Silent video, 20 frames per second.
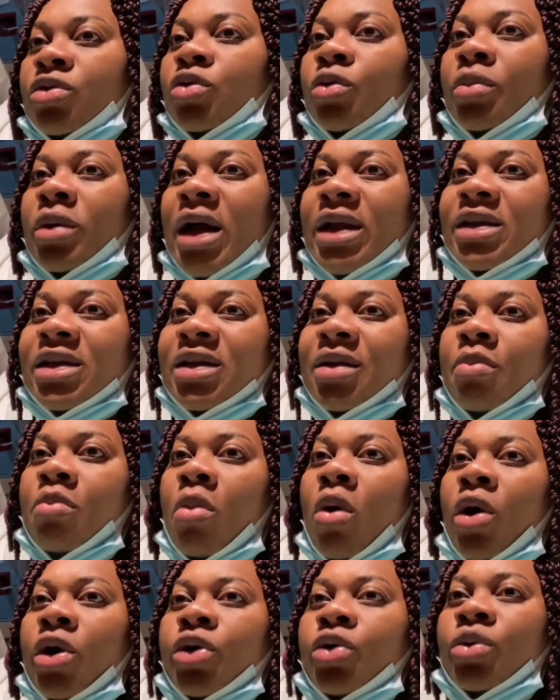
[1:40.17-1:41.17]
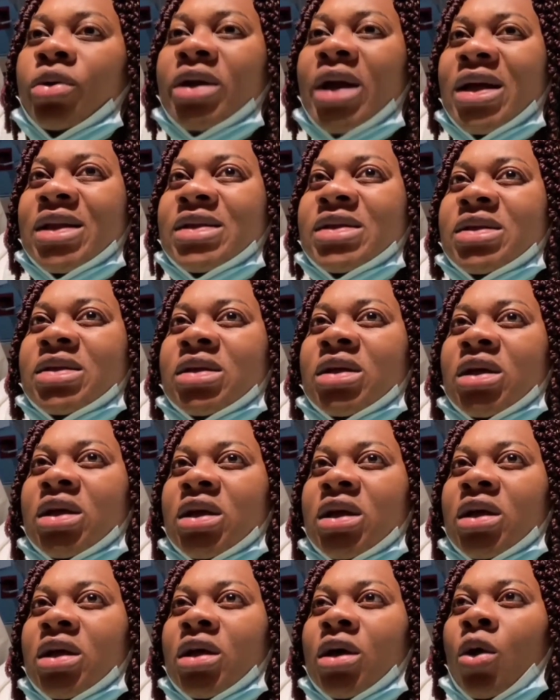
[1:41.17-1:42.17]
So I think the more you get
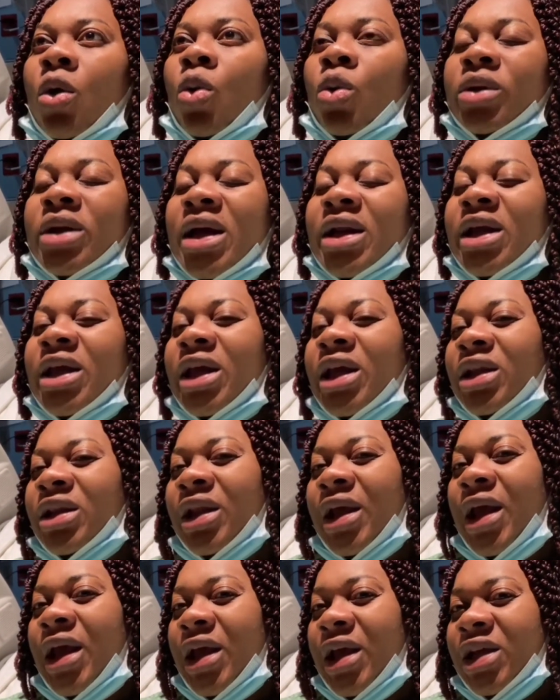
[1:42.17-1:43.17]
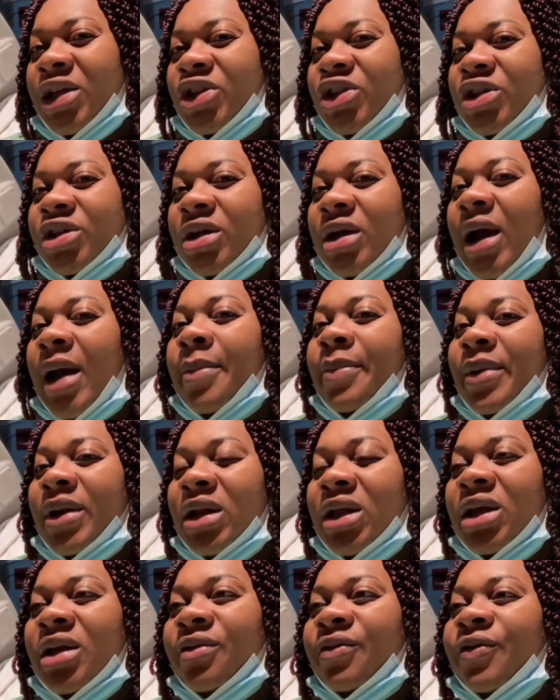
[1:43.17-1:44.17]
older in age, I
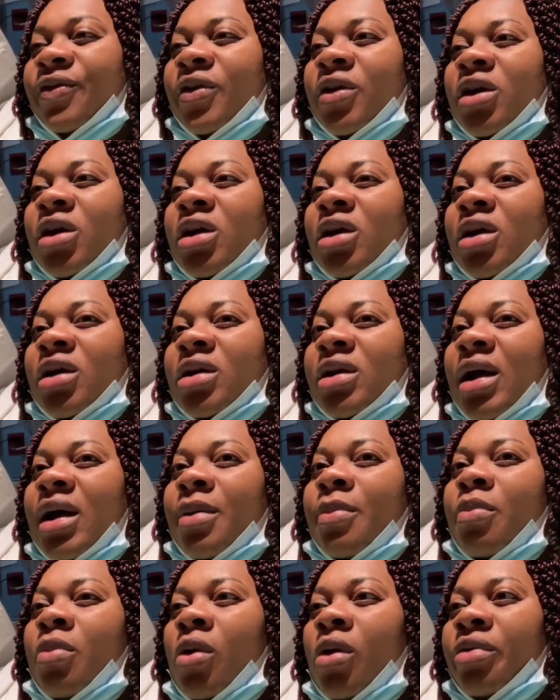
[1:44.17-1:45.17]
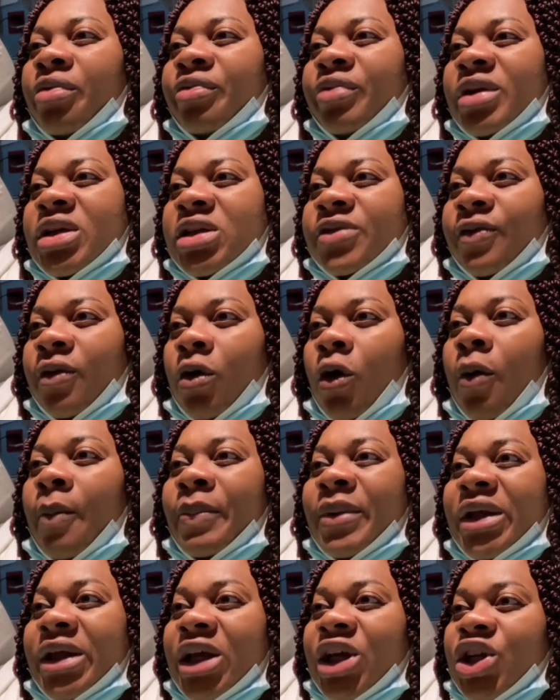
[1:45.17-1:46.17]
believe there are more risks for
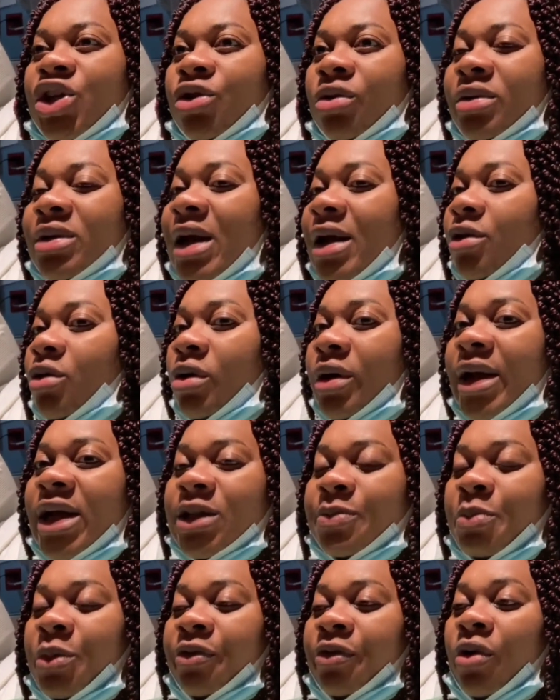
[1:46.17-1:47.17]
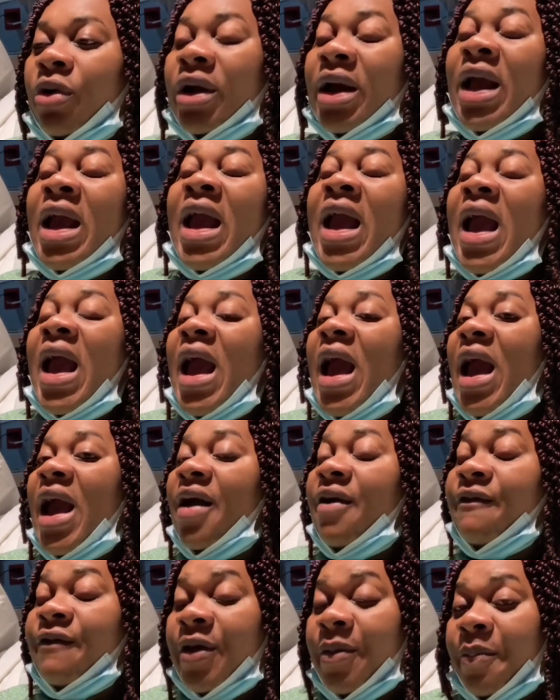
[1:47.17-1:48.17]
complication. Now, don't get me wrong,
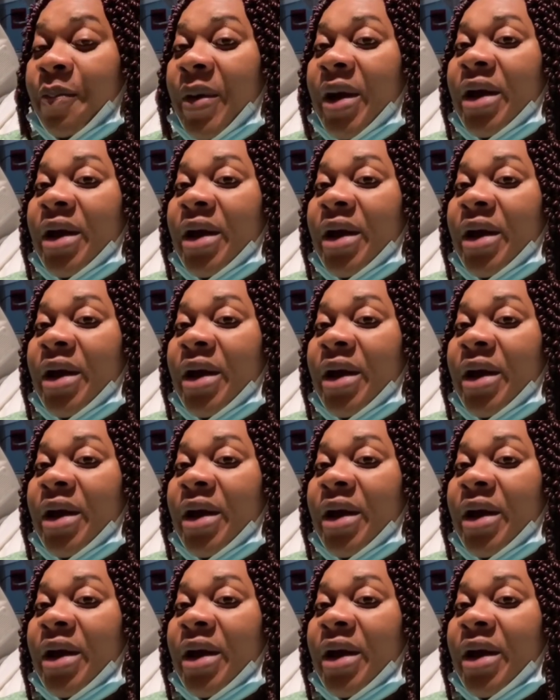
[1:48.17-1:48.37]
every